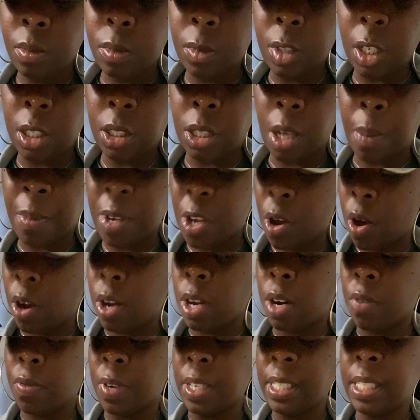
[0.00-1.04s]
Some of y'all
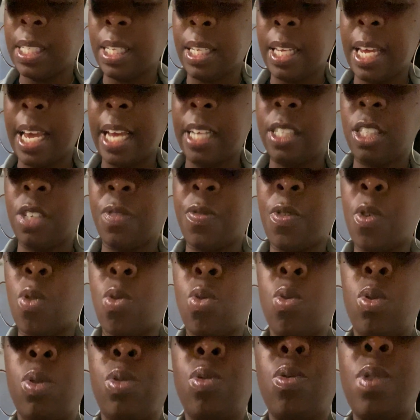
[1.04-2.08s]
could have recently had your
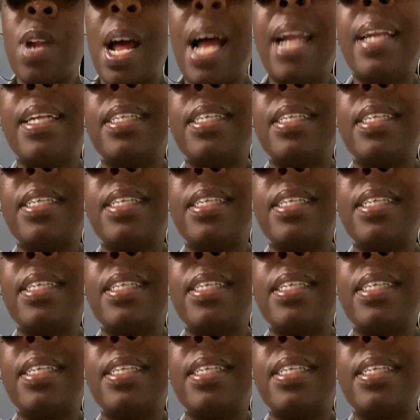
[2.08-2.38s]
phone on do not